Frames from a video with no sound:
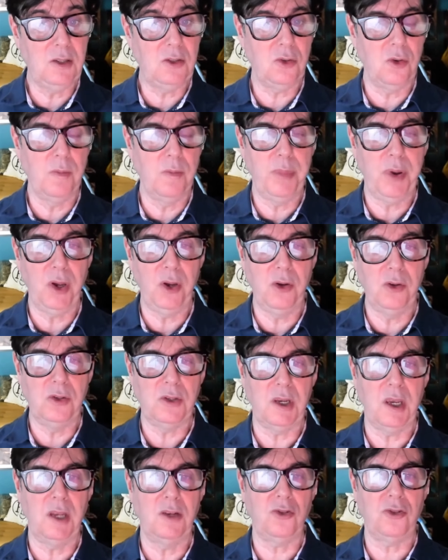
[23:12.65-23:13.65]
to
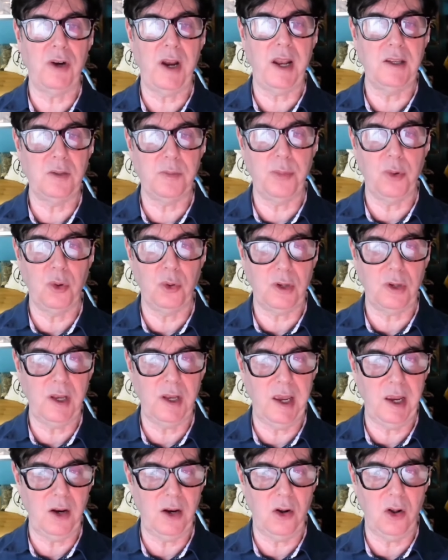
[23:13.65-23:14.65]
impose a transport layer